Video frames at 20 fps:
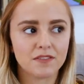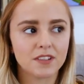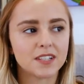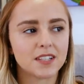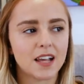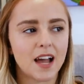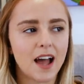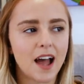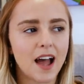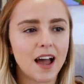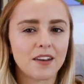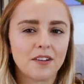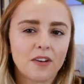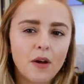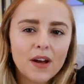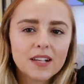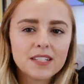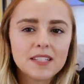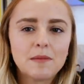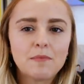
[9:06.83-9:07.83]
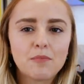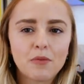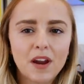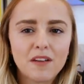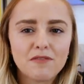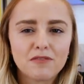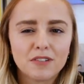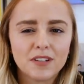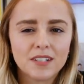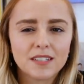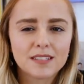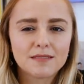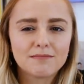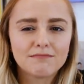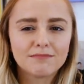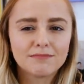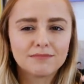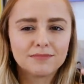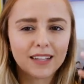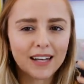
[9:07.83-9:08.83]
because I don't know, I see bravery as
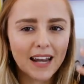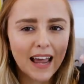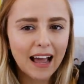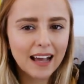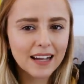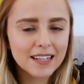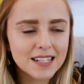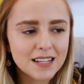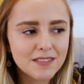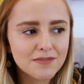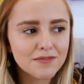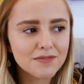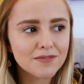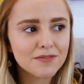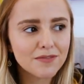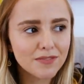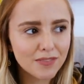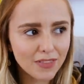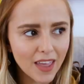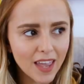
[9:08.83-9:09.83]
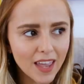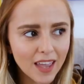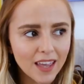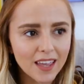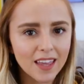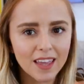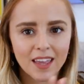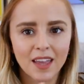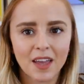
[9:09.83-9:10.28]
an active thing,